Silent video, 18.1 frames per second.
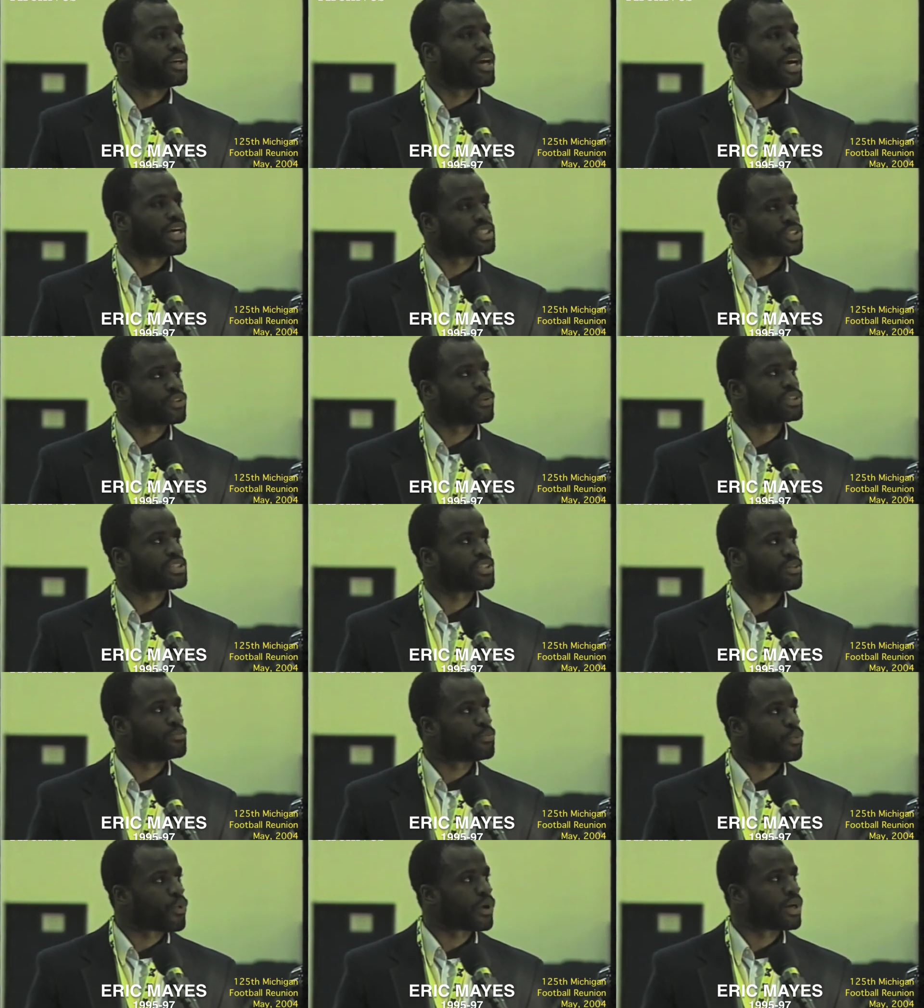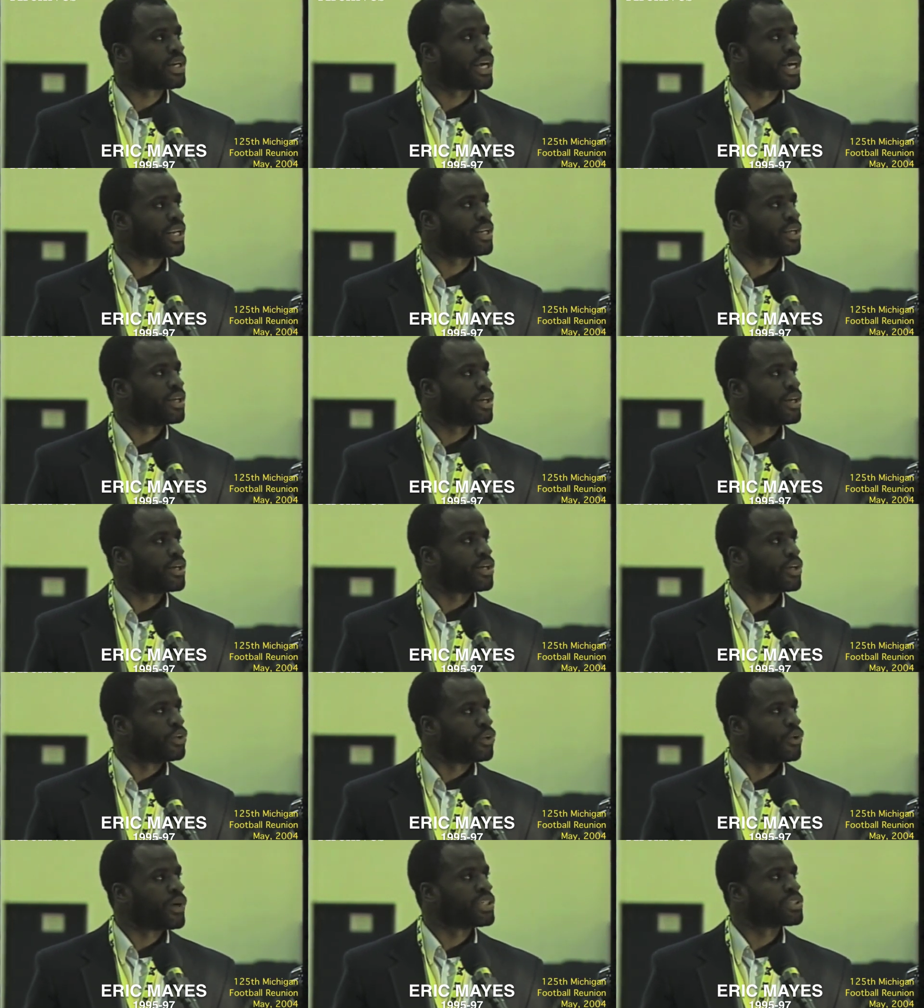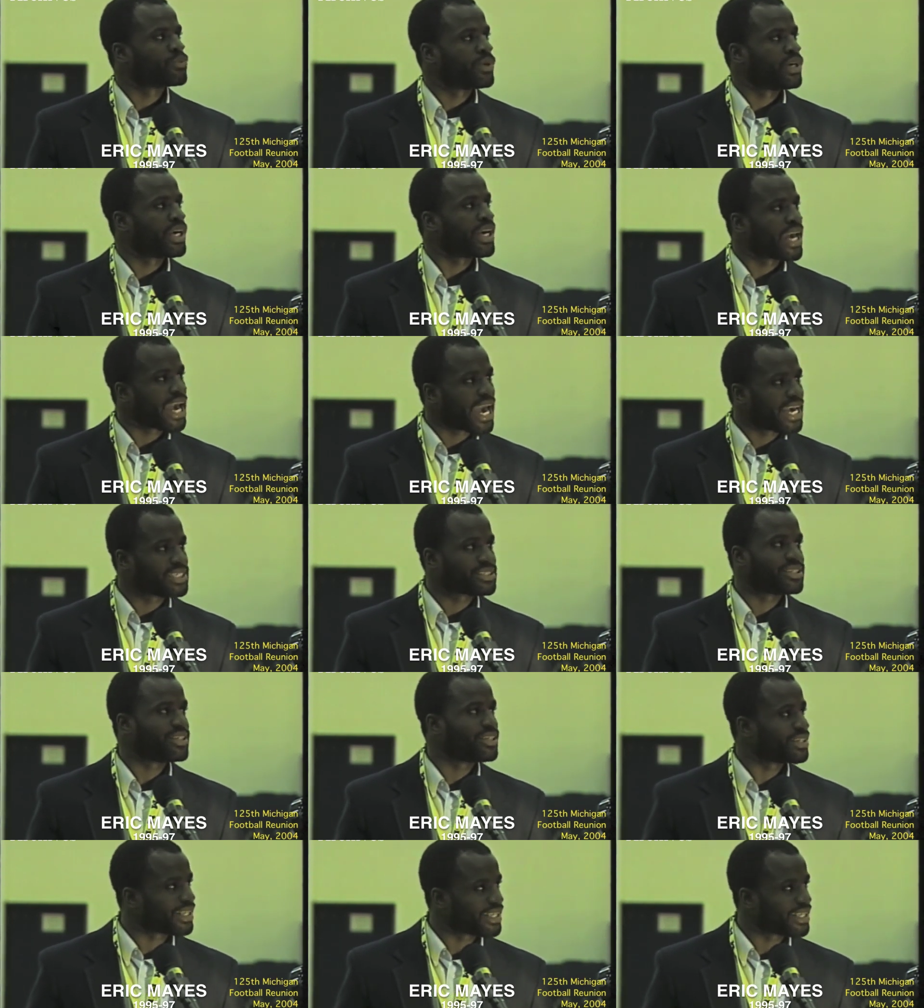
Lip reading: And so it's important that, as we engaged in it,